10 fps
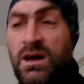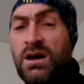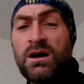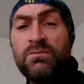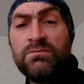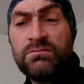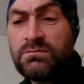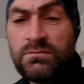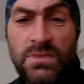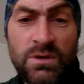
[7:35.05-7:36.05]

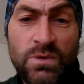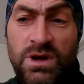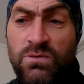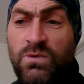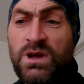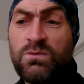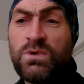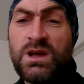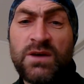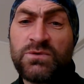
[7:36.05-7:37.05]
And
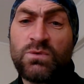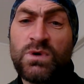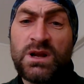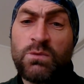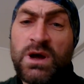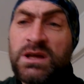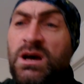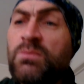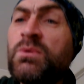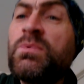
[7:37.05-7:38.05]
we have to really wake
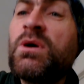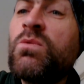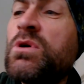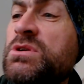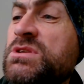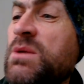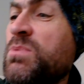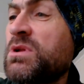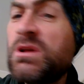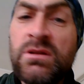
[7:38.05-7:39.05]
up about what is
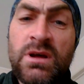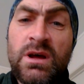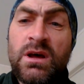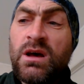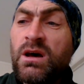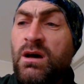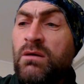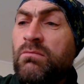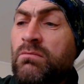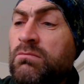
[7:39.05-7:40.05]
happening.
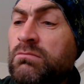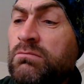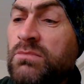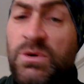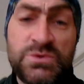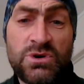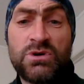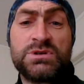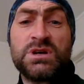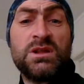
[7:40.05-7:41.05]
I'm
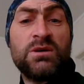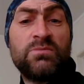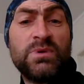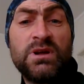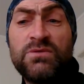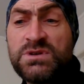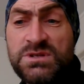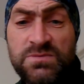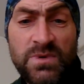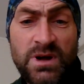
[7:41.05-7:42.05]
sorry to say that,
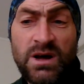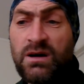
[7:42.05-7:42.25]
believers, but